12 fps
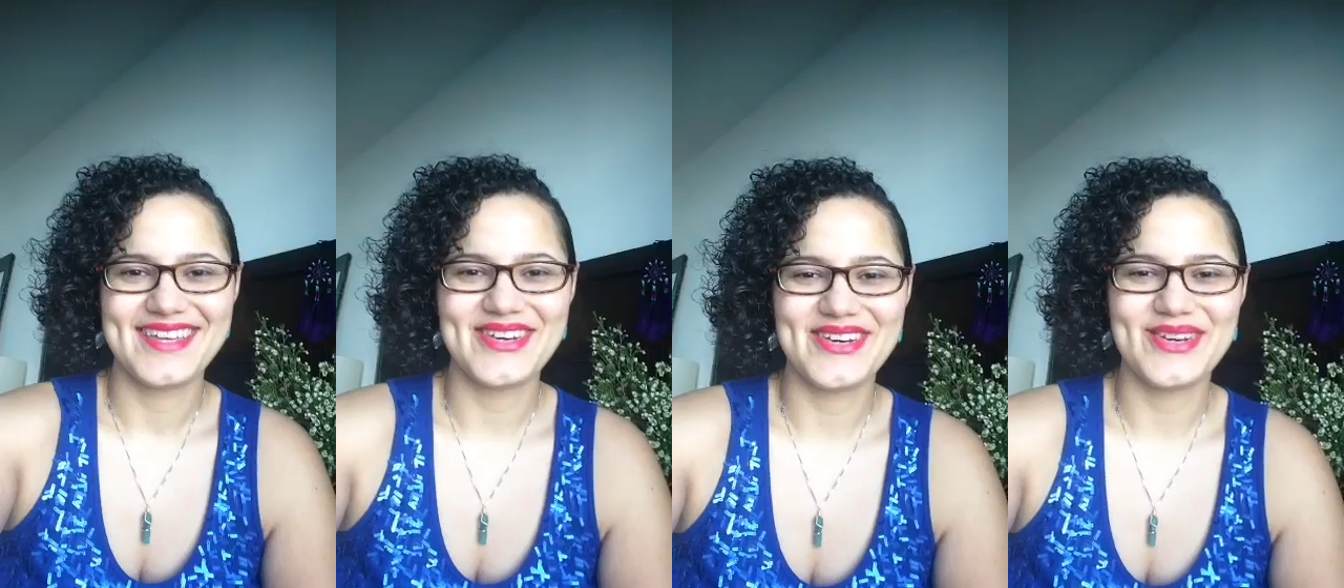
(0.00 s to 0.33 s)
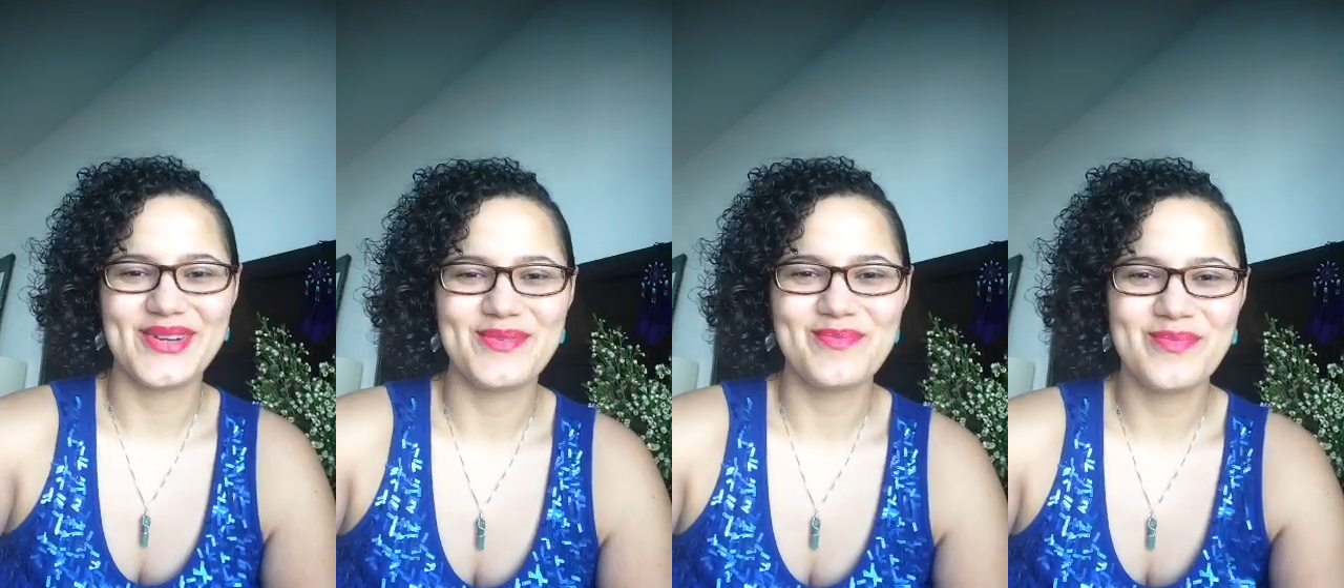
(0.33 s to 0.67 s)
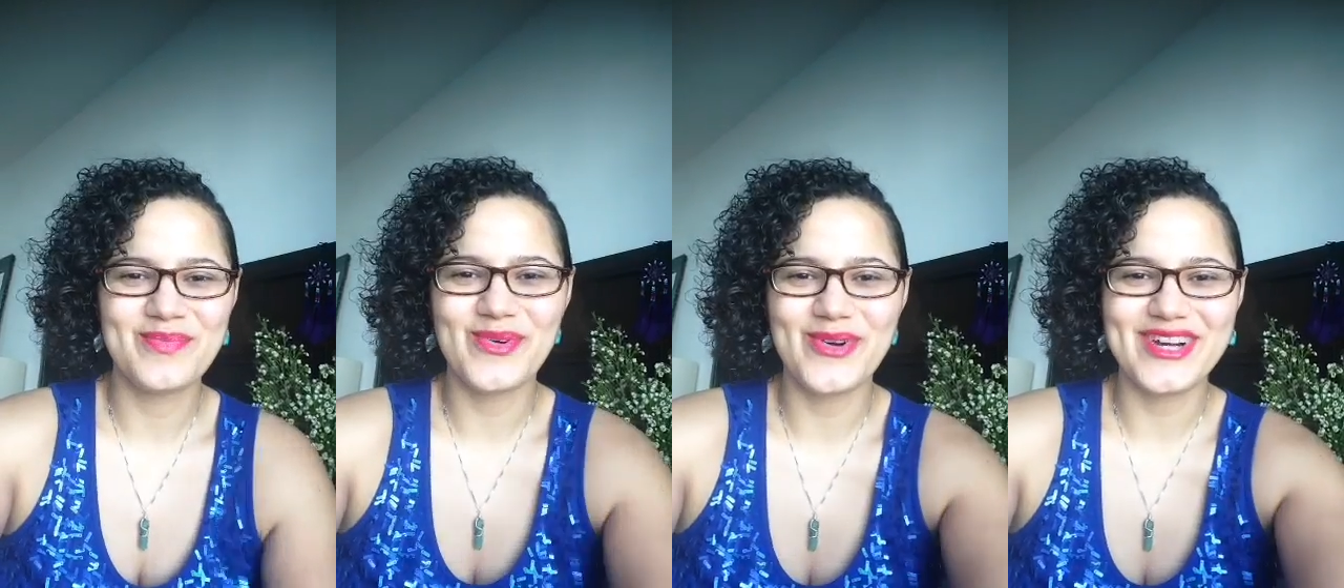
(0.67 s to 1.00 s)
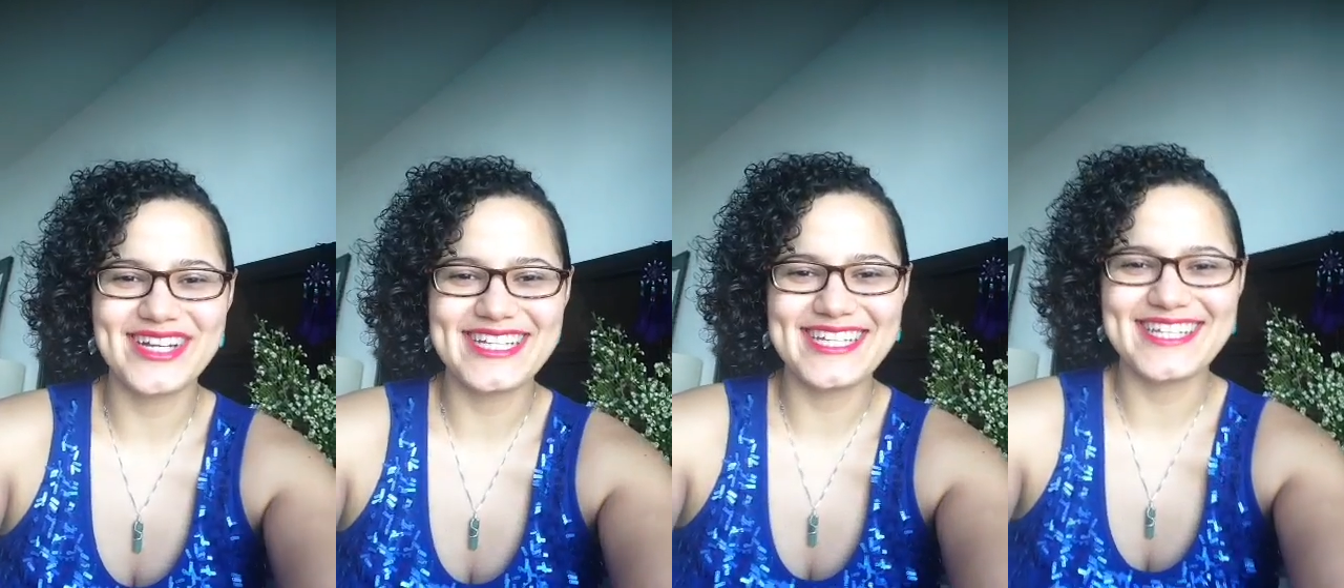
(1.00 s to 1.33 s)
Good
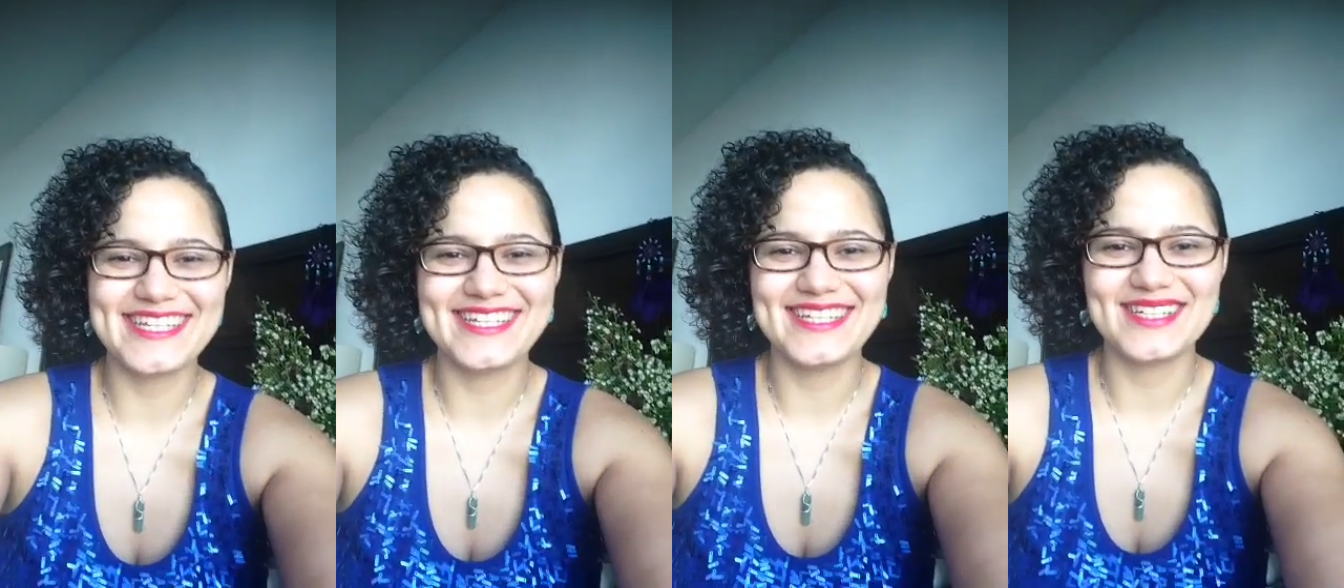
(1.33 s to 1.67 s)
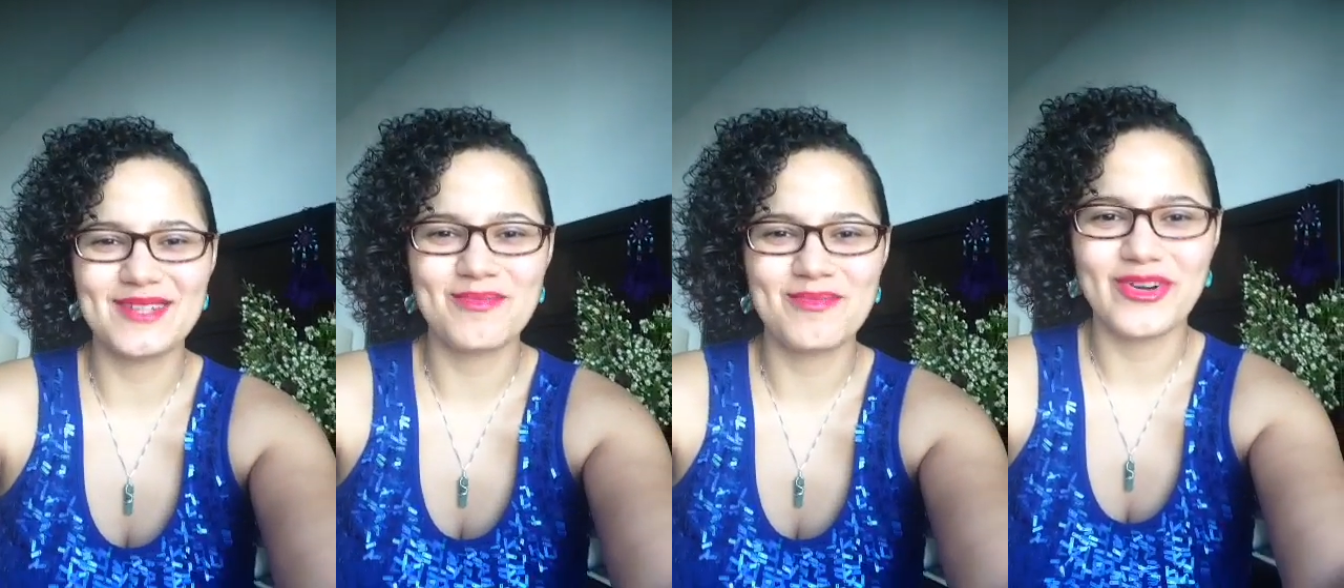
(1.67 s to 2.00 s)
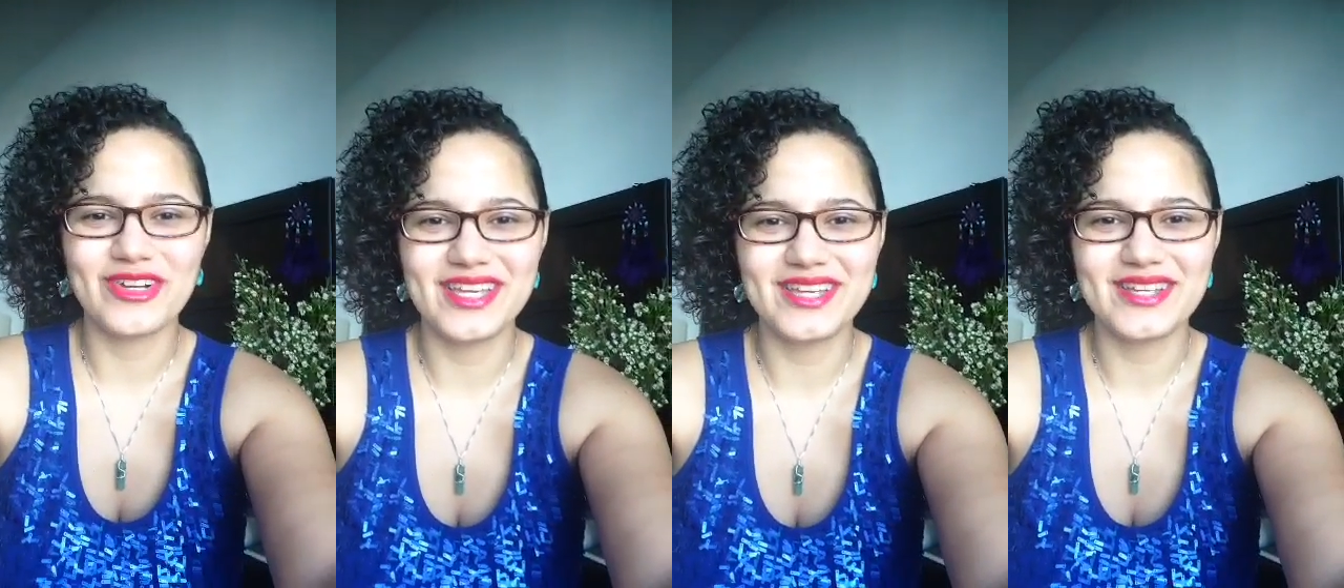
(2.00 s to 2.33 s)
morning, good morning,